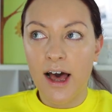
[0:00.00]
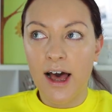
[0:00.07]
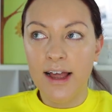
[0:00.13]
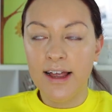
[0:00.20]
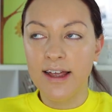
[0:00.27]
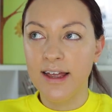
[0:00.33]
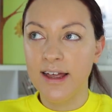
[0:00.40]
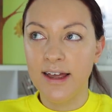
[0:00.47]

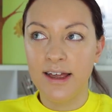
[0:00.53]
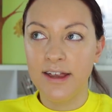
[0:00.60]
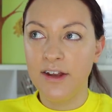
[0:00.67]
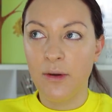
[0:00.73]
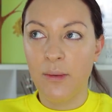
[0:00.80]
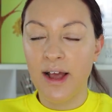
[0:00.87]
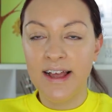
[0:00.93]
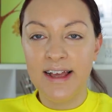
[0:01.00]
I, you
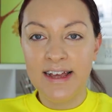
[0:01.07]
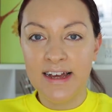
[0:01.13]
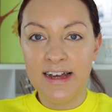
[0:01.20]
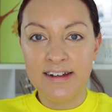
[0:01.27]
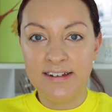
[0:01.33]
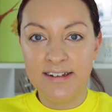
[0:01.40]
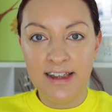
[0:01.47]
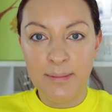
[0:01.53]
know, I hear
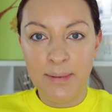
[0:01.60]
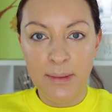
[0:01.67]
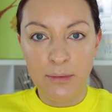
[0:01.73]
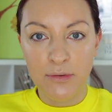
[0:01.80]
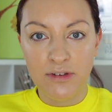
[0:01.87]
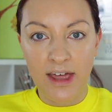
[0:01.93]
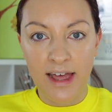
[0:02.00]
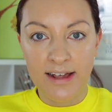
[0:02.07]
and see
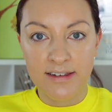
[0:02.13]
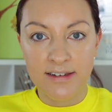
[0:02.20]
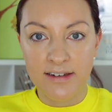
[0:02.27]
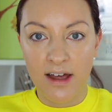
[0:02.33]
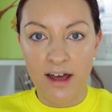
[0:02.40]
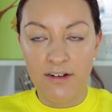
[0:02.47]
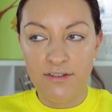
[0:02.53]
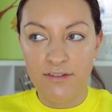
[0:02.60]
people saying
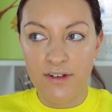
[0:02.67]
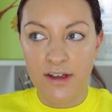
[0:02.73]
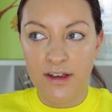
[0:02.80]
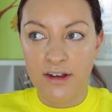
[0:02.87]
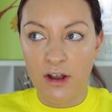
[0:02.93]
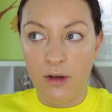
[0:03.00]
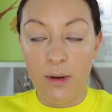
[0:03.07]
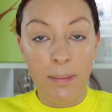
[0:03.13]
stuff,
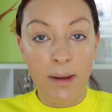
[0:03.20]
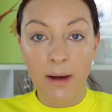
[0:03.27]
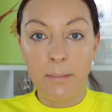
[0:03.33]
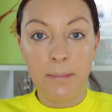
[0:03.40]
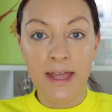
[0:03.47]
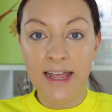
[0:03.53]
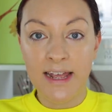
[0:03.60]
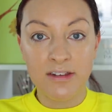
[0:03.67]
you know, about
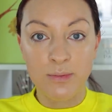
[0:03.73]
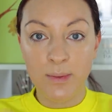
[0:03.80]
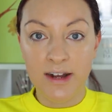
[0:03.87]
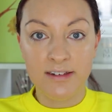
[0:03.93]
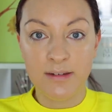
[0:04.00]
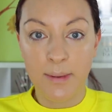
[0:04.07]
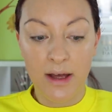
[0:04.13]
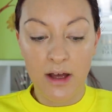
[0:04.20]
me as well
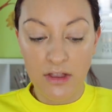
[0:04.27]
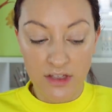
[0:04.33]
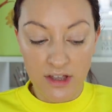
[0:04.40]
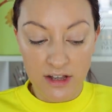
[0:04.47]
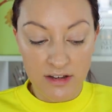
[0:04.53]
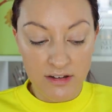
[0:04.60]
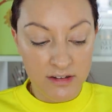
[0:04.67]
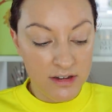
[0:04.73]
as about
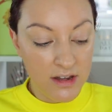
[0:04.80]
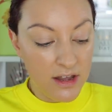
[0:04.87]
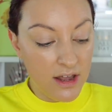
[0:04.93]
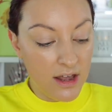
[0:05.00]
others.